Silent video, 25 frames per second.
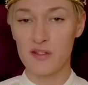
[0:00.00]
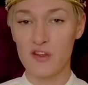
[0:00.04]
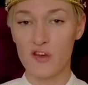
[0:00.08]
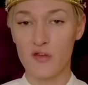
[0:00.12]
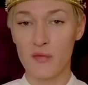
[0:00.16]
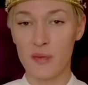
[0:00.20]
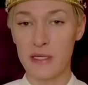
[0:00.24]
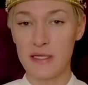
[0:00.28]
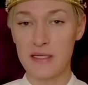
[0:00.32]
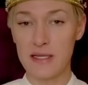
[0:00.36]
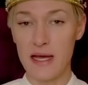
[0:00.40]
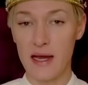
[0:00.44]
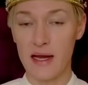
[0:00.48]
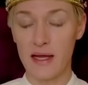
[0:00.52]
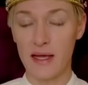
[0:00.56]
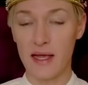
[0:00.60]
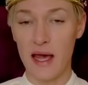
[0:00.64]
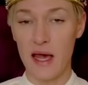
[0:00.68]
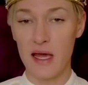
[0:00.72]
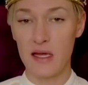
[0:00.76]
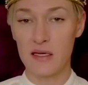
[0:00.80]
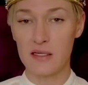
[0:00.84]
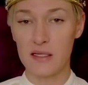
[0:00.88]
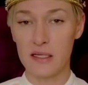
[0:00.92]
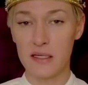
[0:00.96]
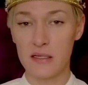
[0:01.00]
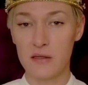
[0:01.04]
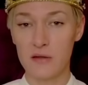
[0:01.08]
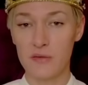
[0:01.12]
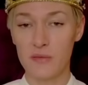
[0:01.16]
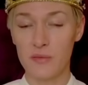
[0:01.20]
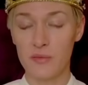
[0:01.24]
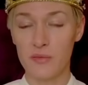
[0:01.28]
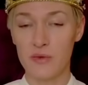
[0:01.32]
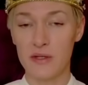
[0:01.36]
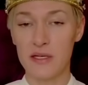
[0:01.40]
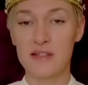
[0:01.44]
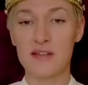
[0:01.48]
have been delegated.
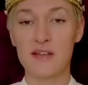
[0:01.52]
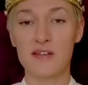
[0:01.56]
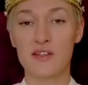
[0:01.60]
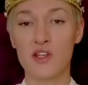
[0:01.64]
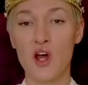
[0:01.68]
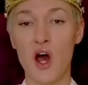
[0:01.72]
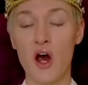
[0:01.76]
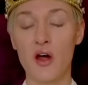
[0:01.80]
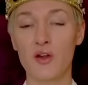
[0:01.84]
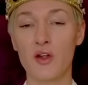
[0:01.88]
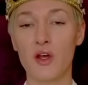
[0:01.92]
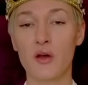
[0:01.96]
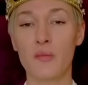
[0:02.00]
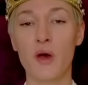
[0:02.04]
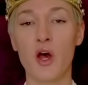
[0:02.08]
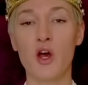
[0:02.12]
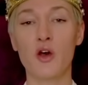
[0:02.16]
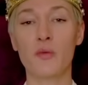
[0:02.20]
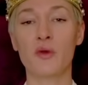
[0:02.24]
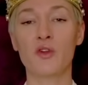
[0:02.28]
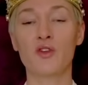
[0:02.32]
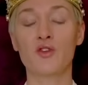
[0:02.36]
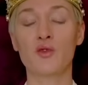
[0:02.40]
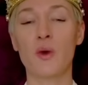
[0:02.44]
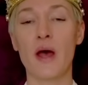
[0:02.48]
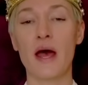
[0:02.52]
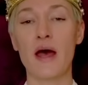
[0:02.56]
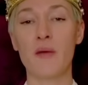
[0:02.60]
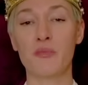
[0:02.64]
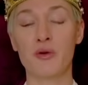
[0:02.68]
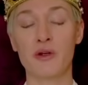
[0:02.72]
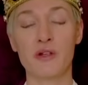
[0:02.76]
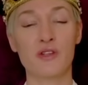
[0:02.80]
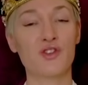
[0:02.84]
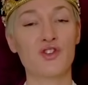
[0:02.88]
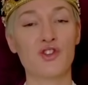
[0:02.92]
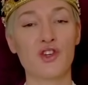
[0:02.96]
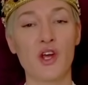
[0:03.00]
This is not a moment where
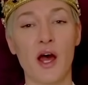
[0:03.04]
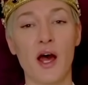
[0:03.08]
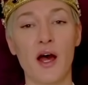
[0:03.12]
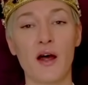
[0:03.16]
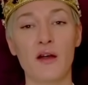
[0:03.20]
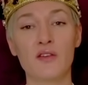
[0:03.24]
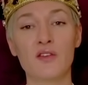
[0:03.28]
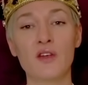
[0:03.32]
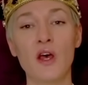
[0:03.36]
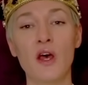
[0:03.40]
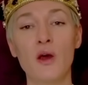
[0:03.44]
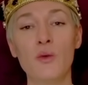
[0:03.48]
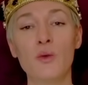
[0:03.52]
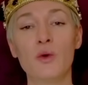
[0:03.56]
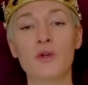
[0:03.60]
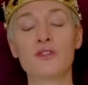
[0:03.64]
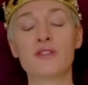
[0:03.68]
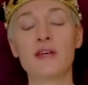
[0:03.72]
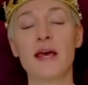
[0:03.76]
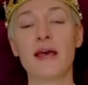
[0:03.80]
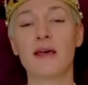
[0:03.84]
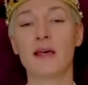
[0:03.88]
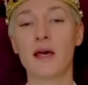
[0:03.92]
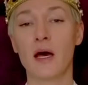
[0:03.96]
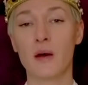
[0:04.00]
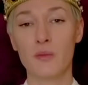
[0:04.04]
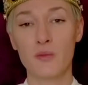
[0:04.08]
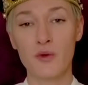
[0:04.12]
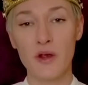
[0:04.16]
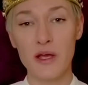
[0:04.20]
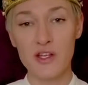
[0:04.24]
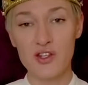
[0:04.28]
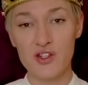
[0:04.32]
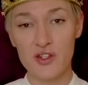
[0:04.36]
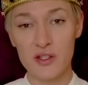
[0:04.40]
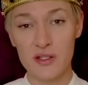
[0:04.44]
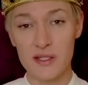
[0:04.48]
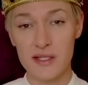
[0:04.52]
Prince Charles will take up
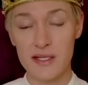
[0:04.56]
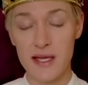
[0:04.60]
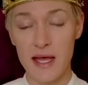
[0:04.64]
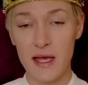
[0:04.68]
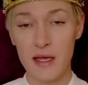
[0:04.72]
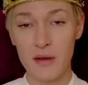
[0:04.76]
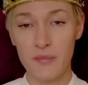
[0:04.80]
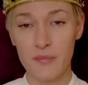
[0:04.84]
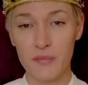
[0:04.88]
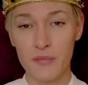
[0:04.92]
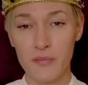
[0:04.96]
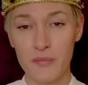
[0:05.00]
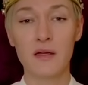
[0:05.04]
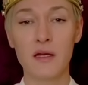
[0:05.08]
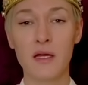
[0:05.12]
regency,